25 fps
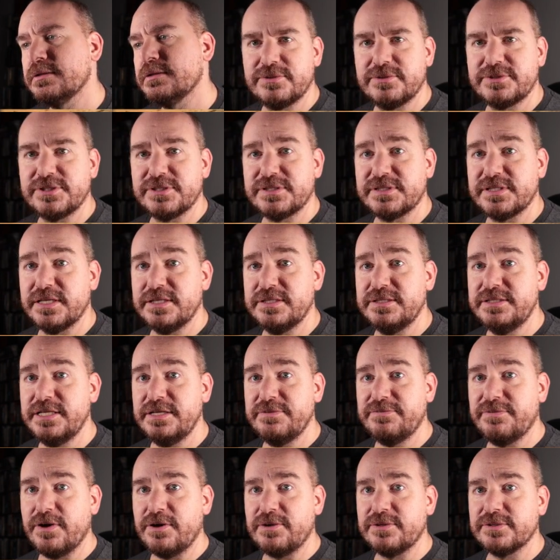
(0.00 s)
which is the
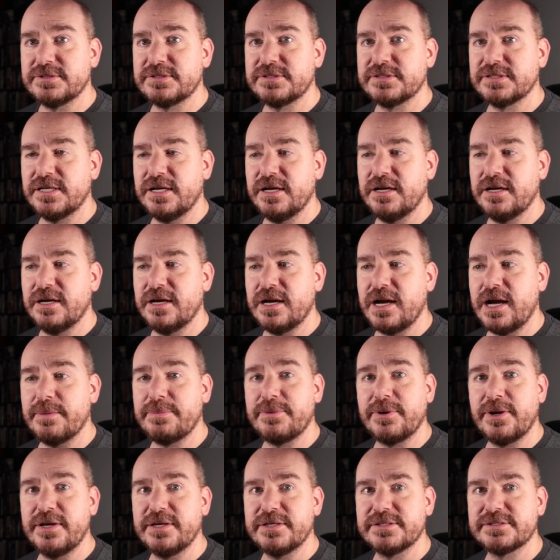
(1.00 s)
default uh,
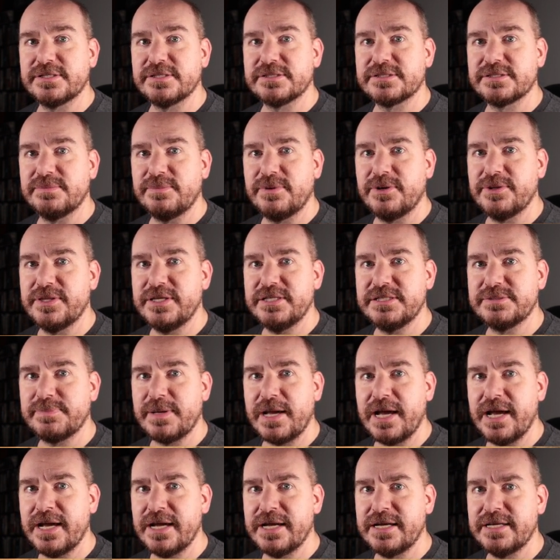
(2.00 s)
operating system on these
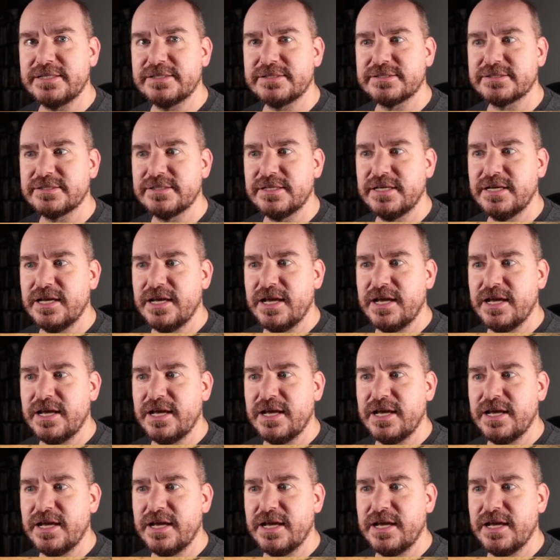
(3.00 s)
Pis,